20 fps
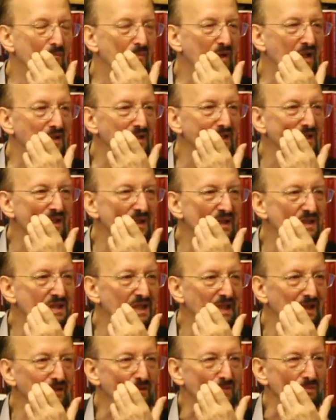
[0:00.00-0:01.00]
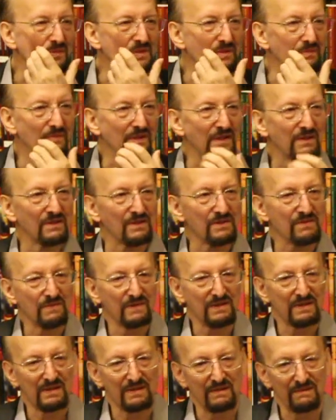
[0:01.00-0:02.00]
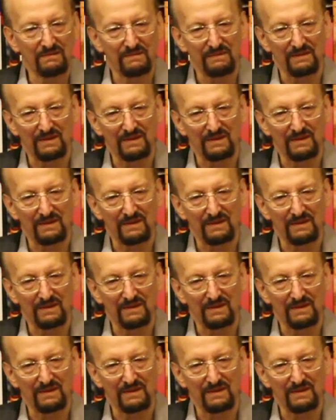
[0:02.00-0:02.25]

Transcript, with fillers: But it's helped, because with the